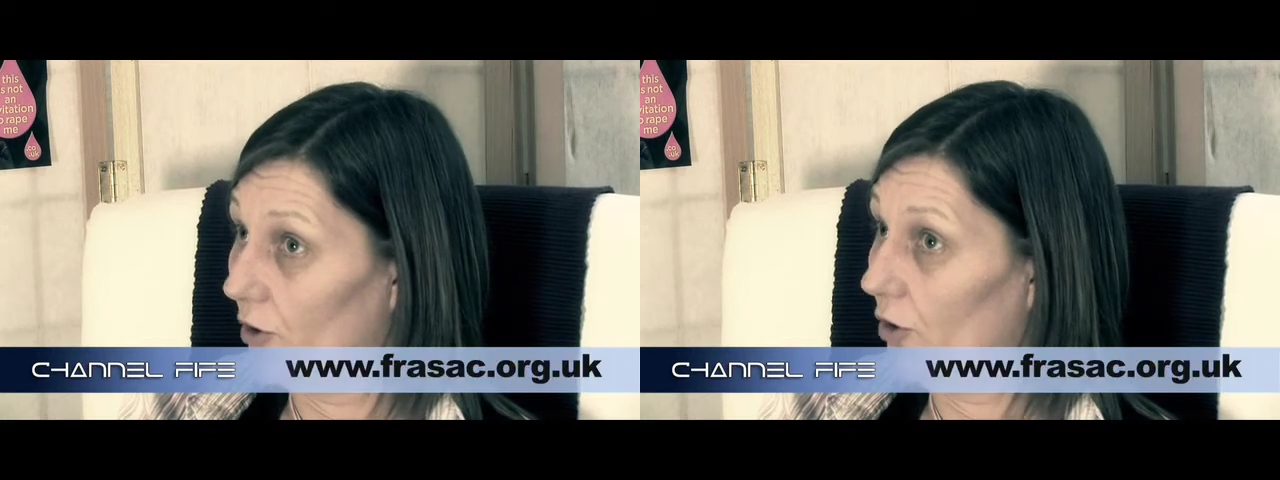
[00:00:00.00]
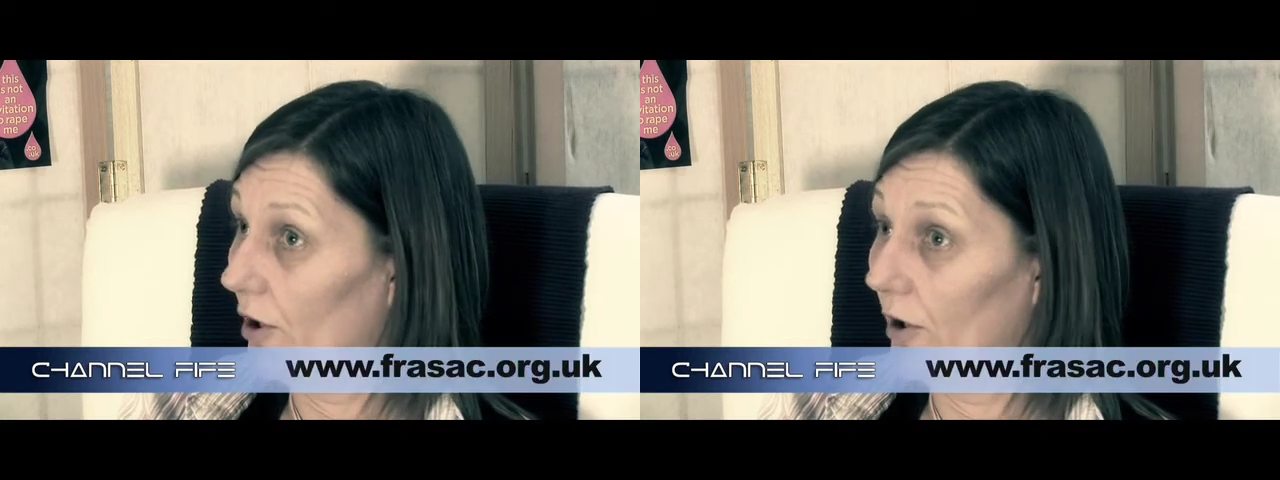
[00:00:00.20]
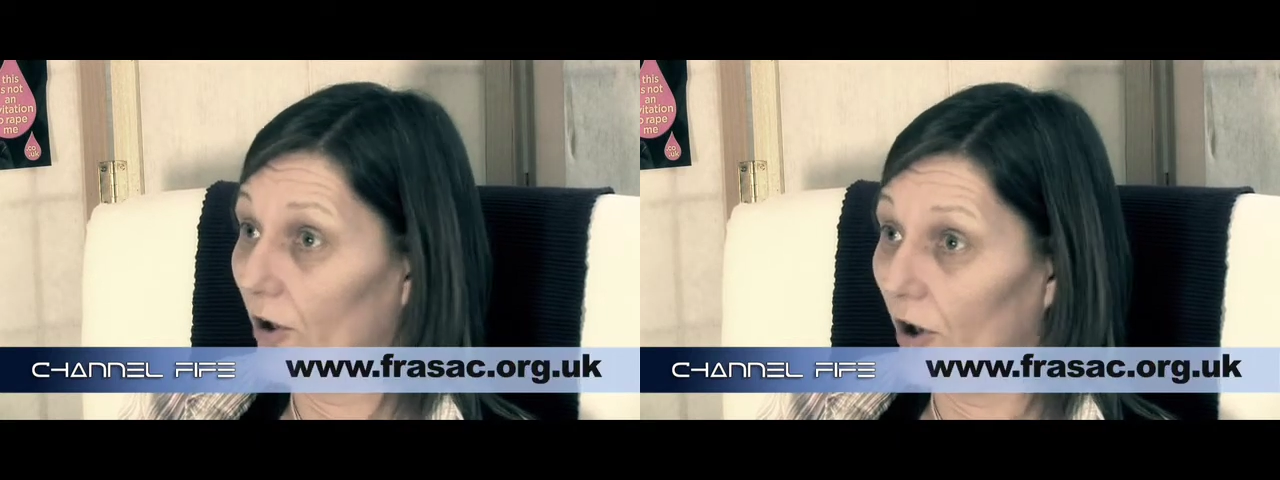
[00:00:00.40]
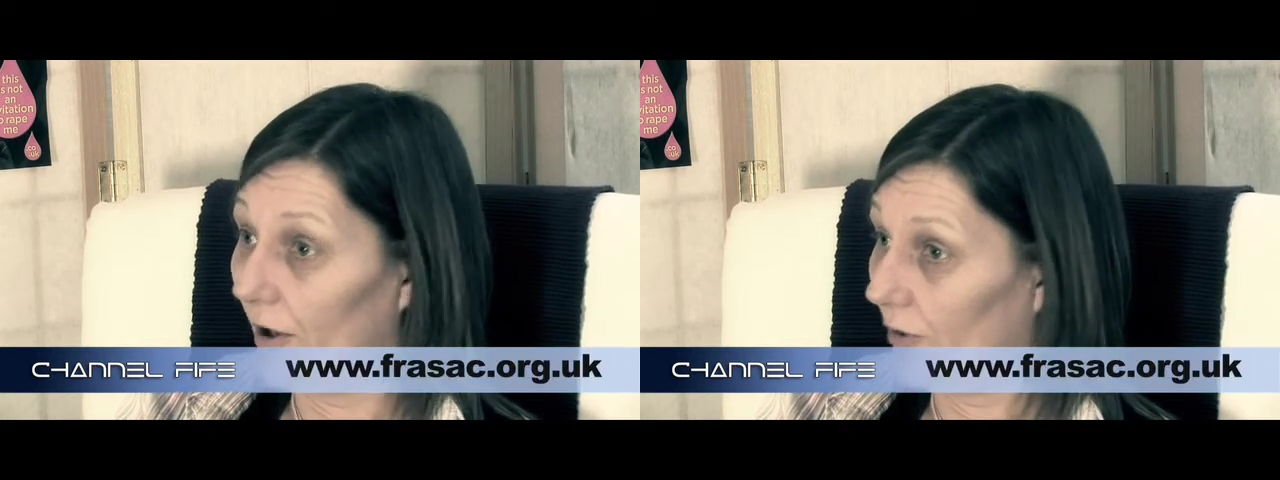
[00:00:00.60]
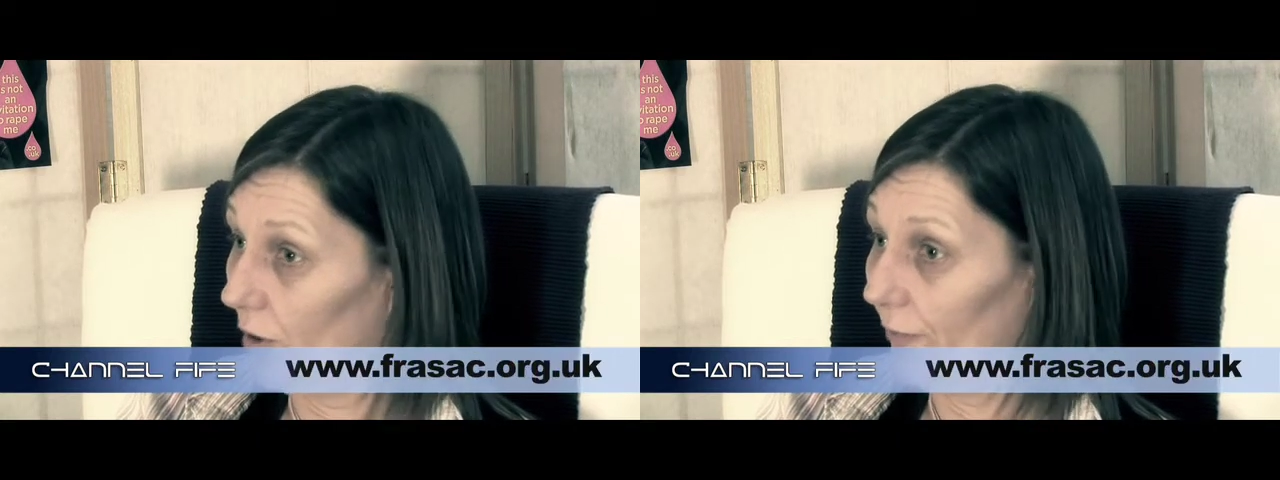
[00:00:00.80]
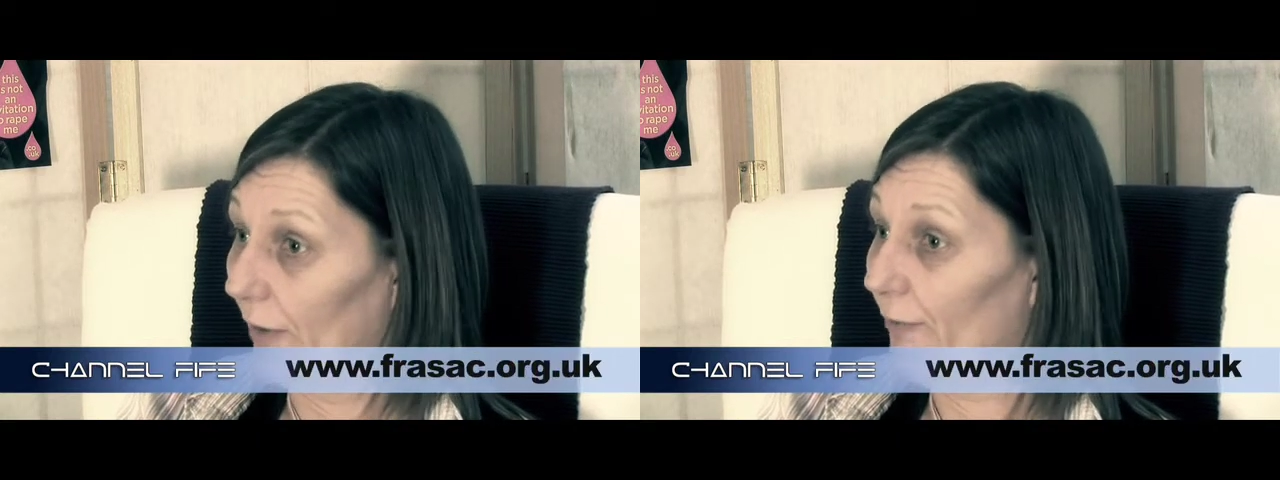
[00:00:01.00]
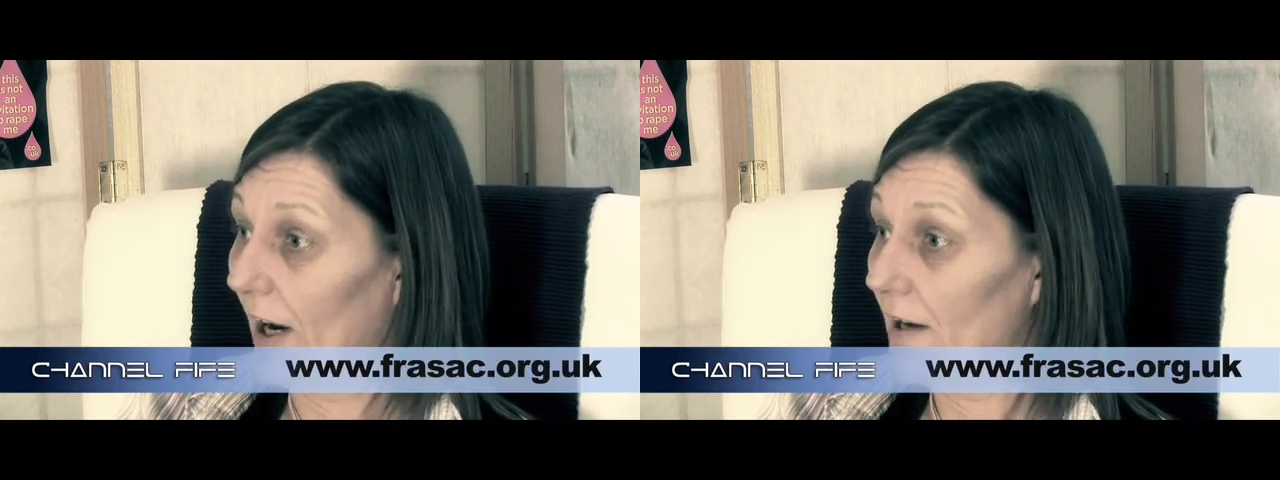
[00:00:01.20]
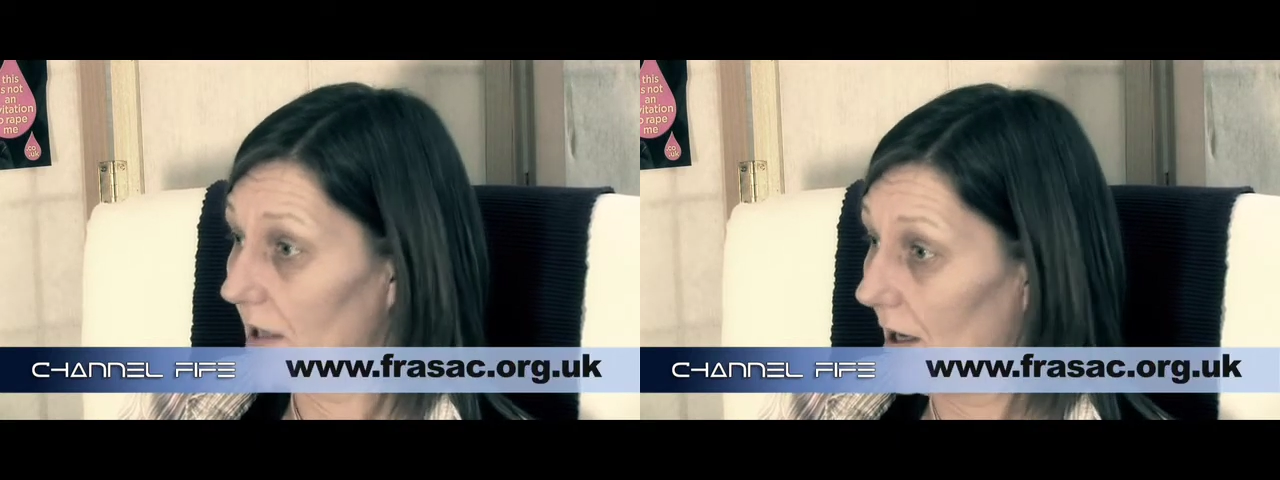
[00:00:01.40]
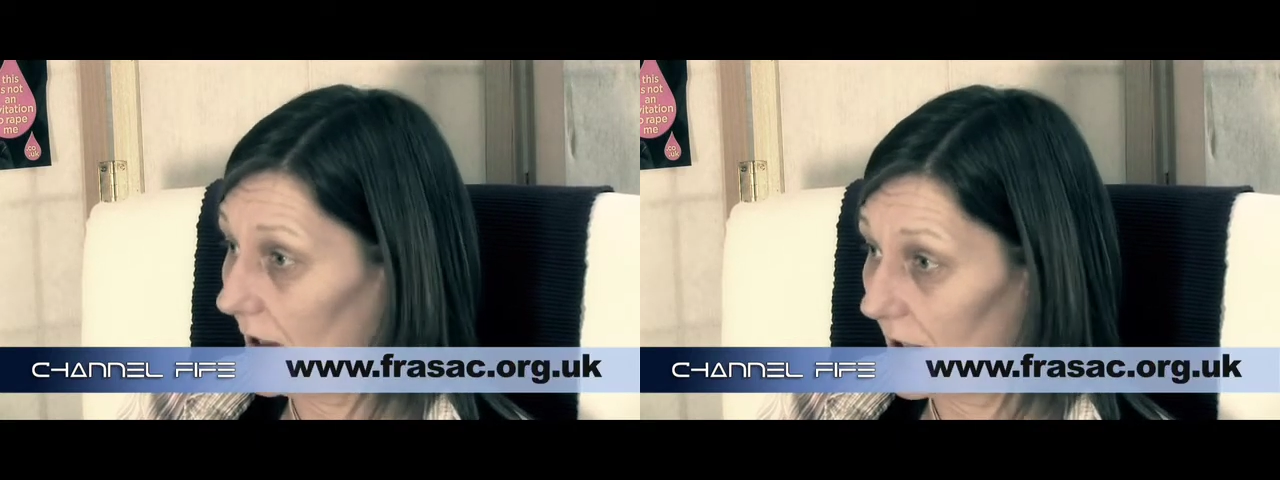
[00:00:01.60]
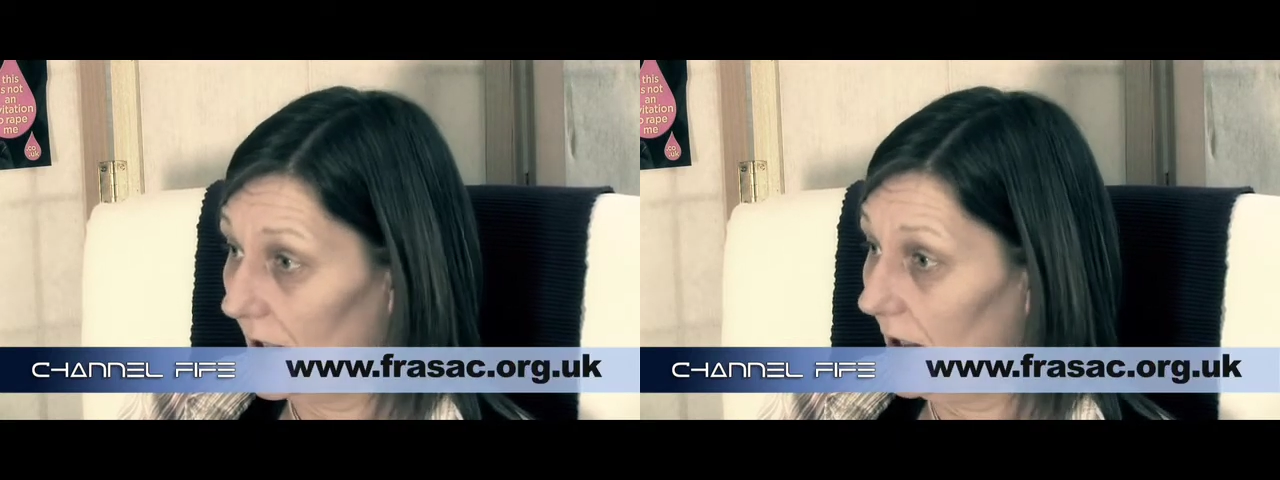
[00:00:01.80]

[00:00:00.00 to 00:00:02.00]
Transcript: Google or look for Frasac.